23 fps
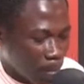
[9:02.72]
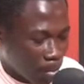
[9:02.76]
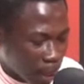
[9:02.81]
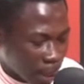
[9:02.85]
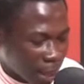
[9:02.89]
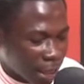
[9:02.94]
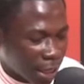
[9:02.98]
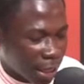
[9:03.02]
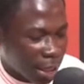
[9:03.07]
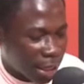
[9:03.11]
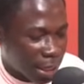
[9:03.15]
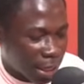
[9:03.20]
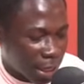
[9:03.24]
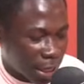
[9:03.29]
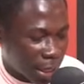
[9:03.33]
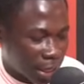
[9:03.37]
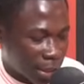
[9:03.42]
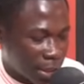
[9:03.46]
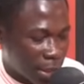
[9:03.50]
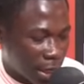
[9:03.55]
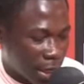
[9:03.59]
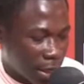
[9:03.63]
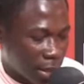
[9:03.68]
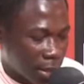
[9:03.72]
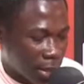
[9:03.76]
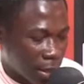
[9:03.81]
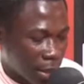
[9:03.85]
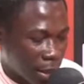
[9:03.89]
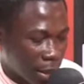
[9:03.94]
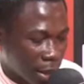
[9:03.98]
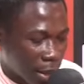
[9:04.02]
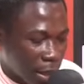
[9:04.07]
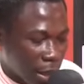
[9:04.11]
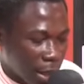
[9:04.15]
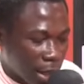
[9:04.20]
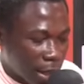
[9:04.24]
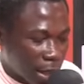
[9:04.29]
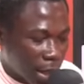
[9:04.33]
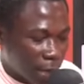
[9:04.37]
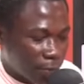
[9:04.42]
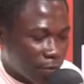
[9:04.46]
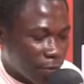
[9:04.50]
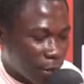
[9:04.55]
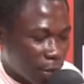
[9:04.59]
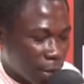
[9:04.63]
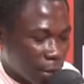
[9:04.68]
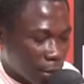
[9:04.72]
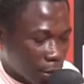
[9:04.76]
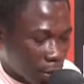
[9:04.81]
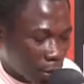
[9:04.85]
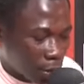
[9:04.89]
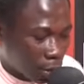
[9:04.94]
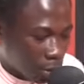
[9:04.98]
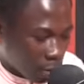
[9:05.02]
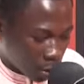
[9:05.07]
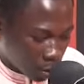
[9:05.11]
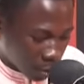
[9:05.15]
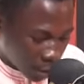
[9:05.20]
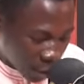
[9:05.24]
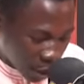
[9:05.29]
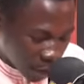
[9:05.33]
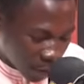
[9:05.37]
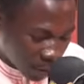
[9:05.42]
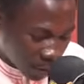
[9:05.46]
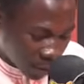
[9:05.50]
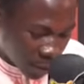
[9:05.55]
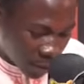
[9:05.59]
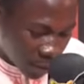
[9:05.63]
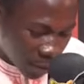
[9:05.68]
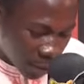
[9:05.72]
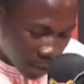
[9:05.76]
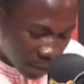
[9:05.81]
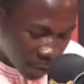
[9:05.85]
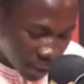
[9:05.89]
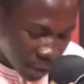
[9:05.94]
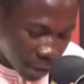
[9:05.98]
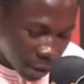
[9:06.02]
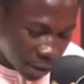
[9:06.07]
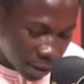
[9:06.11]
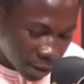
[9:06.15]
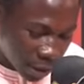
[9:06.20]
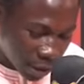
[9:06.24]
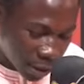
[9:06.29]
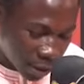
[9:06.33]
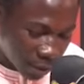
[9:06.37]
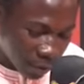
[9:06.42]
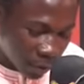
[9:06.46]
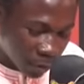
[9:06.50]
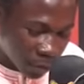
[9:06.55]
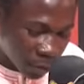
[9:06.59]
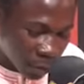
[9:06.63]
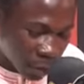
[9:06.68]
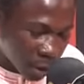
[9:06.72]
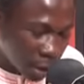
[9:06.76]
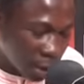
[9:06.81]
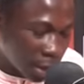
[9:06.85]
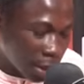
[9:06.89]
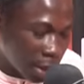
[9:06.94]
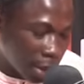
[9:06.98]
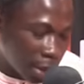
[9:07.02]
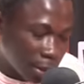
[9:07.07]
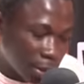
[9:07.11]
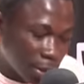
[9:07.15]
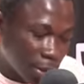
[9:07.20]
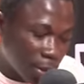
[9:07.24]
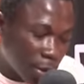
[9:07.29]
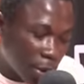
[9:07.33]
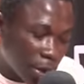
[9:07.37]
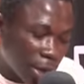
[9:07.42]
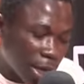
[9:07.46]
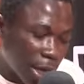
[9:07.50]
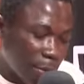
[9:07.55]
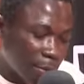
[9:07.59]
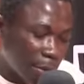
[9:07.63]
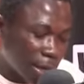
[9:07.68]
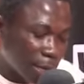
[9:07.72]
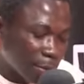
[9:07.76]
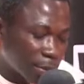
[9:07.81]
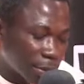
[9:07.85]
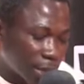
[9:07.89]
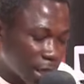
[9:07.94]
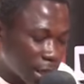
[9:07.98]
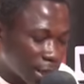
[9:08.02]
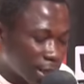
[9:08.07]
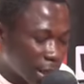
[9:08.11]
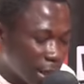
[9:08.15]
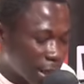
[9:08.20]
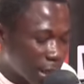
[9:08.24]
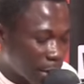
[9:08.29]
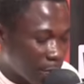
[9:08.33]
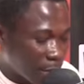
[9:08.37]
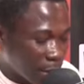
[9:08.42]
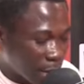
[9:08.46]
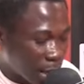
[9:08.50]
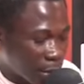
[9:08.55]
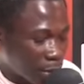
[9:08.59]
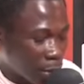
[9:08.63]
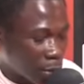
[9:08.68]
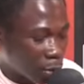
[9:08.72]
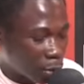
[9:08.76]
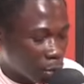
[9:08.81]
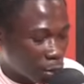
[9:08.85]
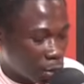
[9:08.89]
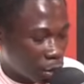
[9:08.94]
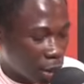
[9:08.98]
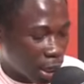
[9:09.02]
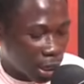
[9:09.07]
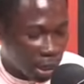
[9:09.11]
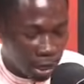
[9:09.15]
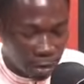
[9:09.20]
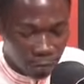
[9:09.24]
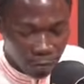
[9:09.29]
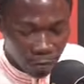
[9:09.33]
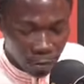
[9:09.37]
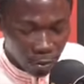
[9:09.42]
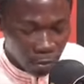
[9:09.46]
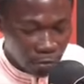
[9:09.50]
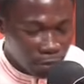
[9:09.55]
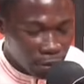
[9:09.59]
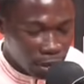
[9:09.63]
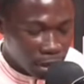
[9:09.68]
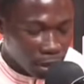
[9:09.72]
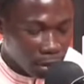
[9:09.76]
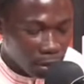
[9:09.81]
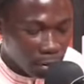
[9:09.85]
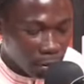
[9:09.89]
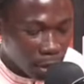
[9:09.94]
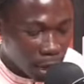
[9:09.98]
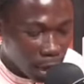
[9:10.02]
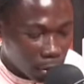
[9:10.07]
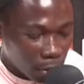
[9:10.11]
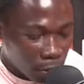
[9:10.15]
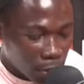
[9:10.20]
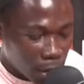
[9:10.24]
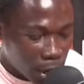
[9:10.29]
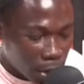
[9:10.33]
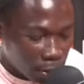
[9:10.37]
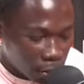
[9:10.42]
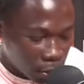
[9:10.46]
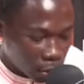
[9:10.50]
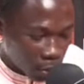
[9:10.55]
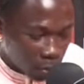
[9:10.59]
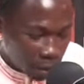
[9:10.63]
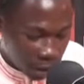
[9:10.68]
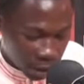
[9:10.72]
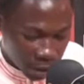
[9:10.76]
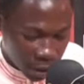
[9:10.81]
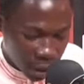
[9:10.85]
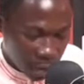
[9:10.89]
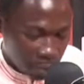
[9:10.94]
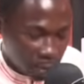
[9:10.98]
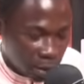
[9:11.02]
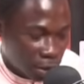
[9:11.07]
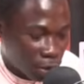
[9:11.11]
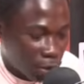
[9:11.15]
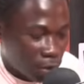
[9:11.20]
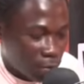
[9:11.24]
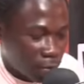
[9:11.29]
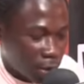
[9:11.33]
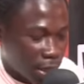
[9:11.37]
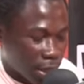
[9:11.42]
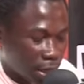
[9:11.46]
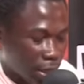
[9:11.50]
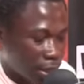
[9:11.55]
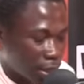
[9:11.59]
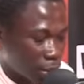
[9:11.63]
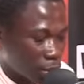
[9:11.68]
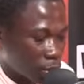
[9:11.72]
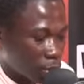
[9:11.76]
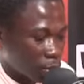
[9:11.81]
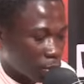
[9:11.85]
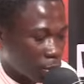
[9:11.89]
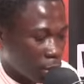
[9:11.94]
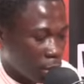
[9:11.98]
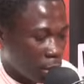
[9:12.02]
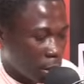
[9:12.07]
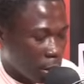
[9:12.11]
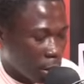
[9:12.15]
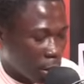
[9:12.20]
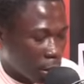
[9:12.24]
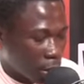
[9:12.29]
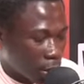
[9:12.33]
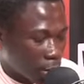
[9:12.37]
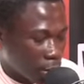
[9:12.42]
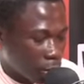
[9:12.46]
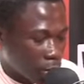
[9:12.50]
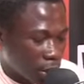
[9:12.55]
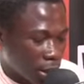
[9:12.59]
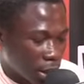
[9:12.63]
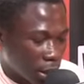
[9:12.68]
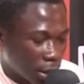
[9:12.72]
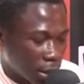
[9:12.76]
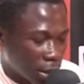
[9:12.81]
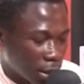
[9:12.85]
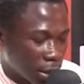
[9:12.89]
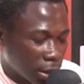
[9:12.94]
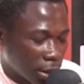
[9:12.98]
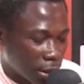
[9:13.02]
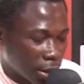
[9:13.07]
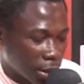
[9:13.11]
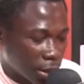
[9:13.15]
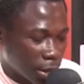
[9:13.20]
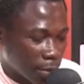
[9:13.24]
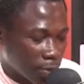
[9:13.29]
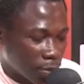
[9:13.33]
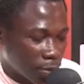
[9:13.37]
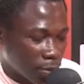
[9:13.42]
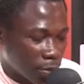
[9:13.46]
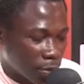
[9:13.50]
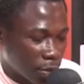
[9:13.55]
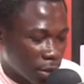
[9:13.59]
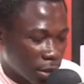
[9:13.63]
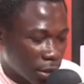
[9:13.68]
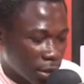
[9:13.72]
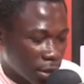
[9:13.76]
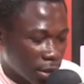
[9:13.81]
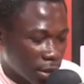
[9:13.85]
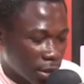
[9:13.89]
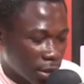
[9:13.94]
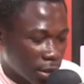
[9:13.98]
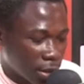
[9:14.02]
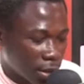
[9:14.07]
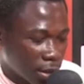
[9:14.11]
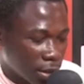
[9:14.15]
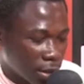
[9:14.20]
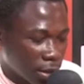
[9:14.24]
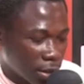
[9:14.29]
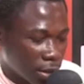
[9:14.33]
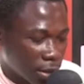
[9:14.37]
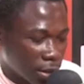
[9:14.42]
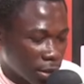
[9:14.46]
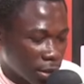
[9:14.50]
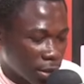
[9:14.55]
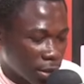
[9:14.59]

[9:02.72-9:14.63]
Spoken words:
and then ne kasa na afi okay me say me sasin nti okay me sasa na me no so ye na fi ofi akunya so no betra me chon bed ne so no ye din na me sim ye din